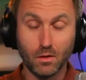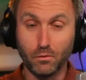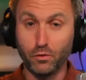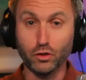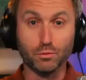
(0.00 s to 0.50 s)

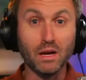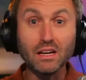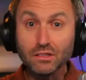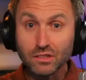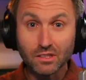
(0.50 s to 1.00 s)
first
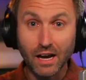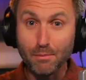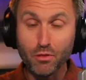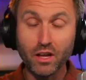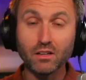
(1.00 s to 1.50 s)
base,
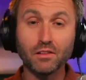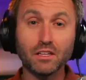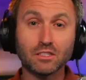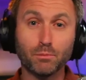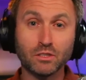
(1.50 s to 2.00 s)
hypothetically,
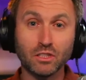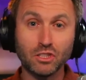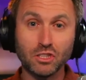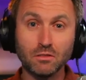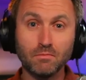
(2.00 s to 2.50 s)
as a
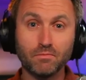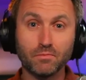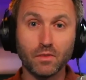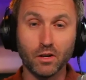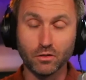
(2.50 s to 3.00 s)
position,
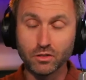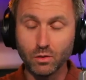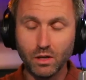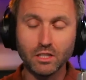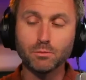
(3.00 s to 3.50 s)
and
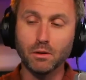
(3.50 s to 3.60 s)
also hits.